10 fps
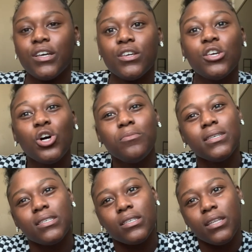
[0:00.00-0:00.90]
You're gonna be
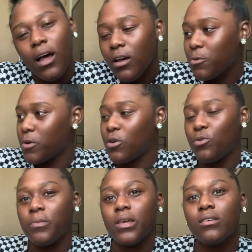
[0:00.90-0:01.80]
stuck with homie.